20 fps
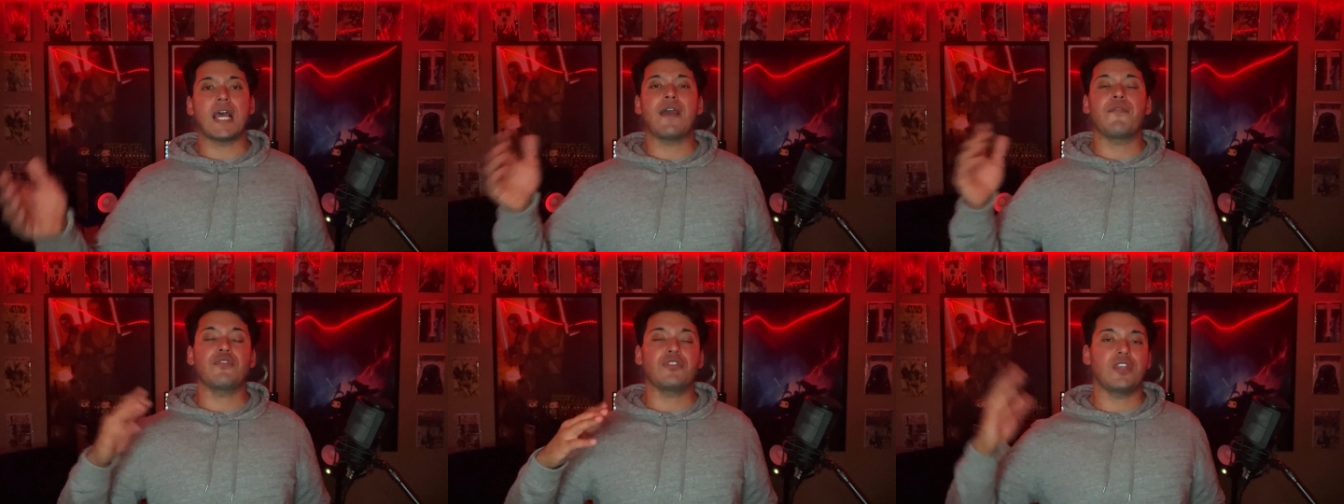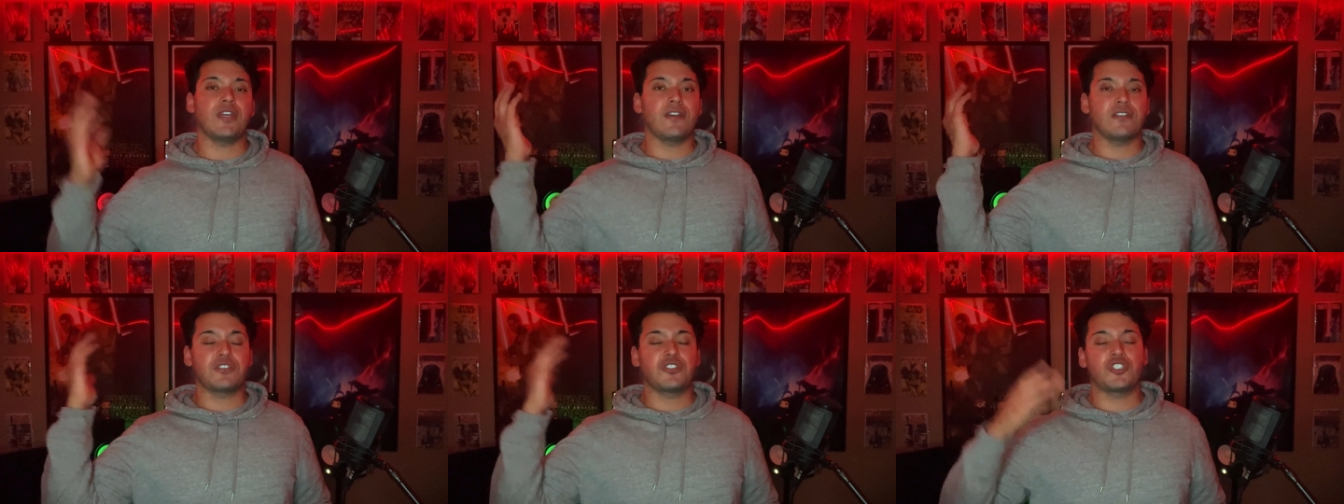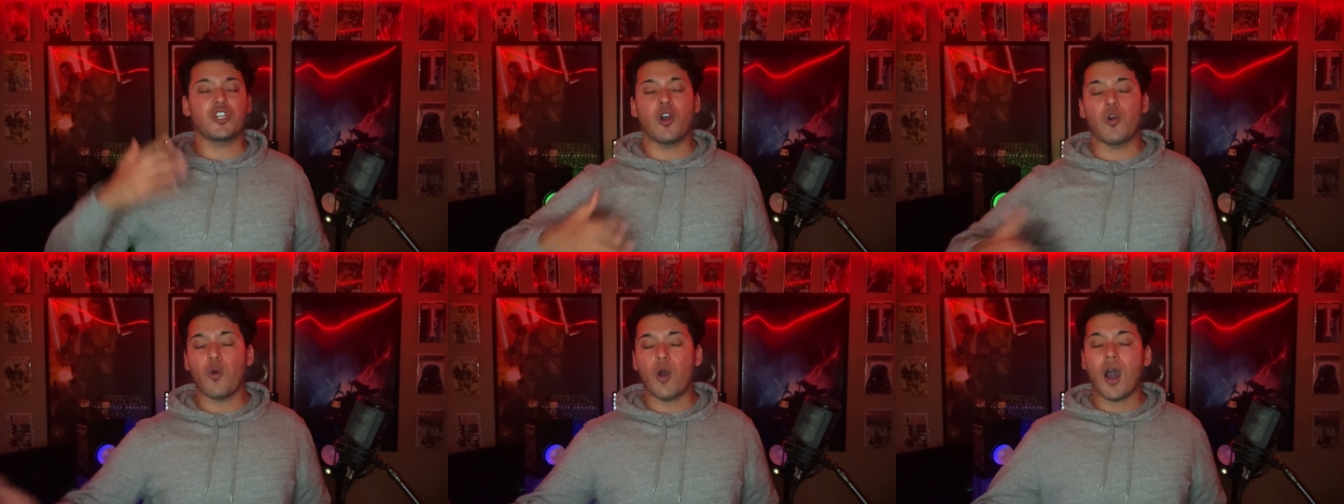Everything
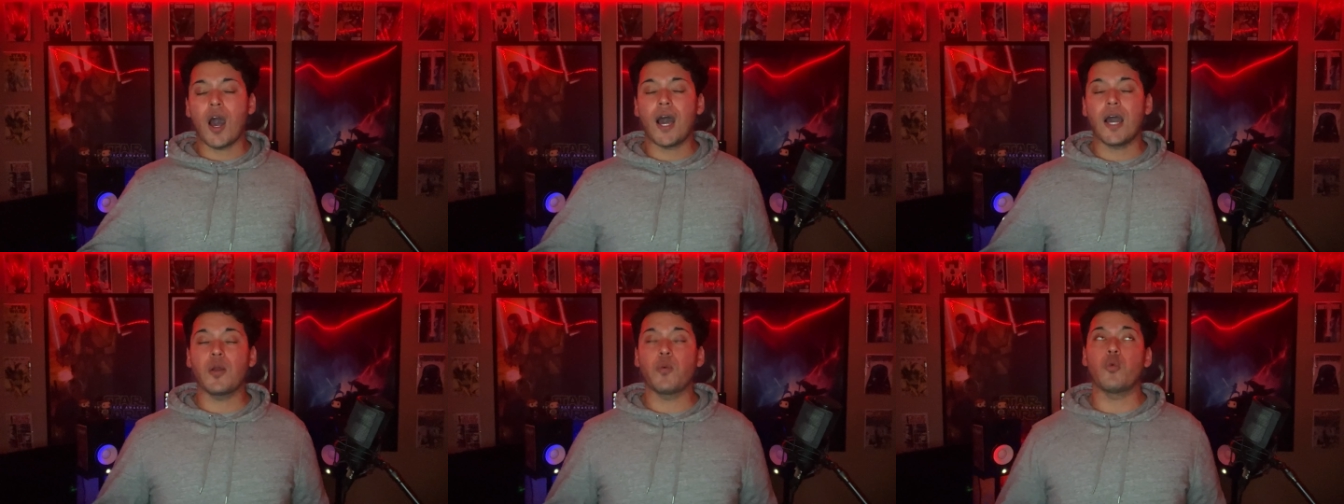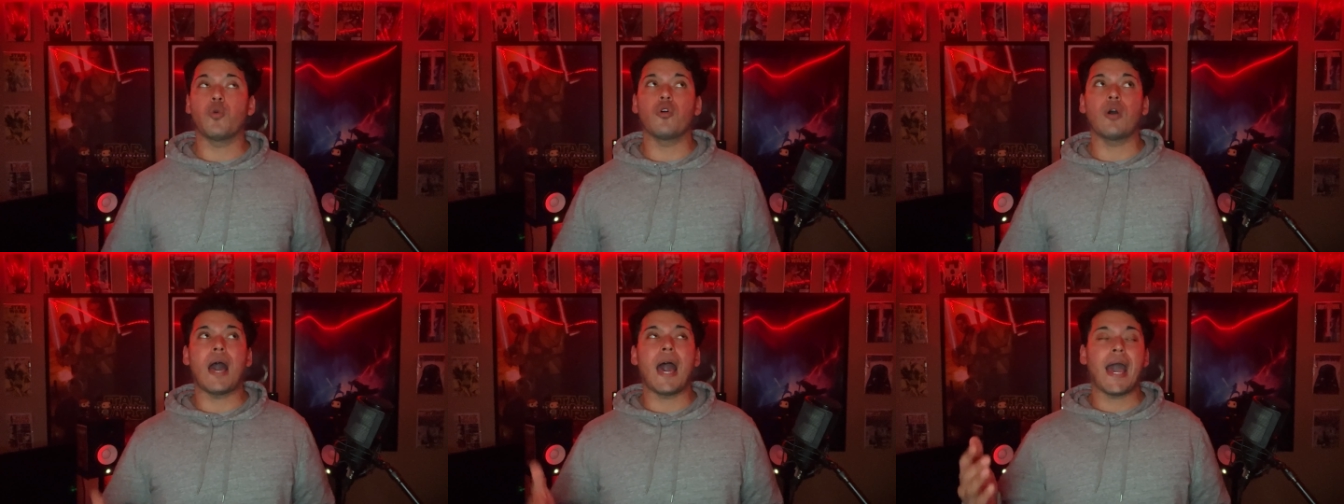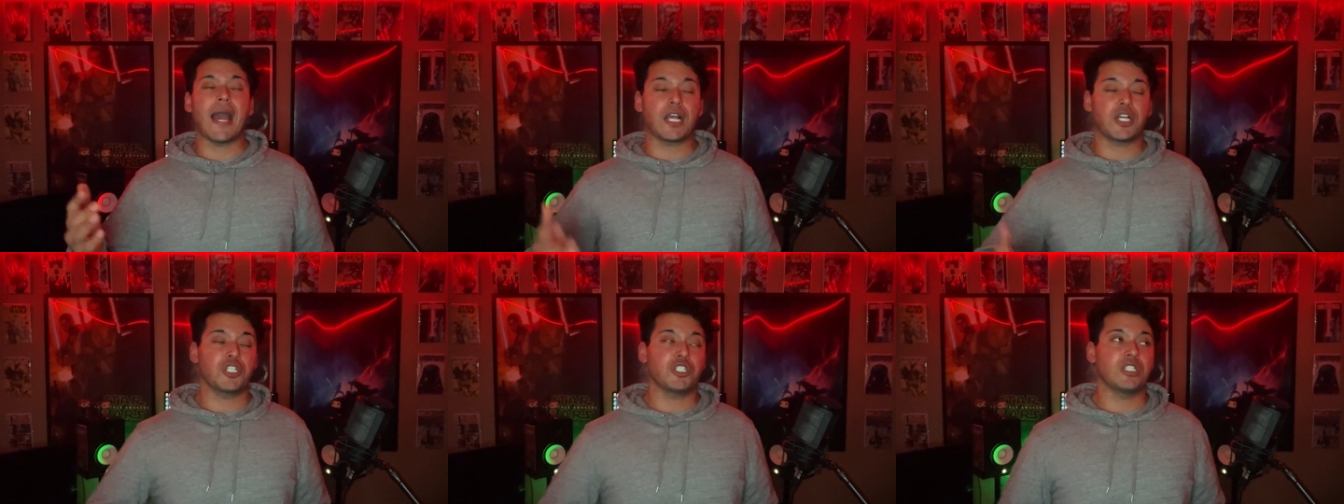so on will
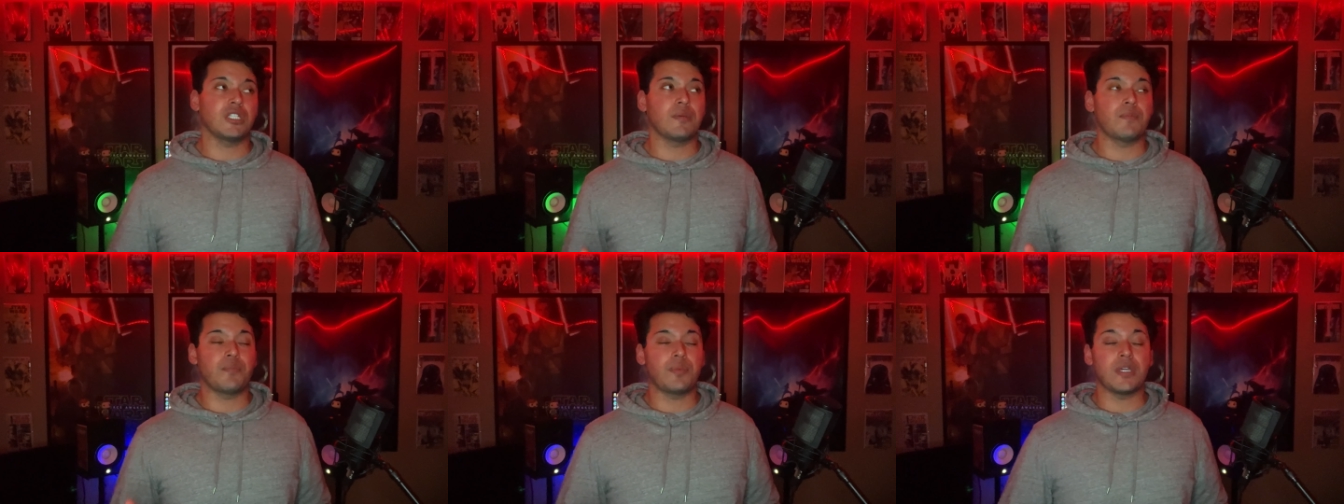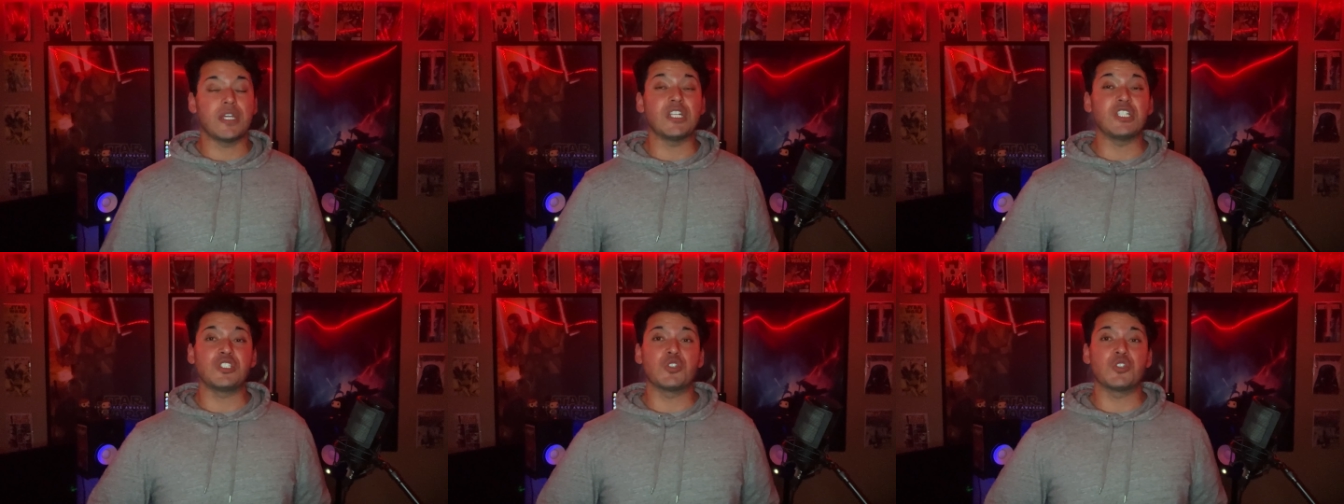actually be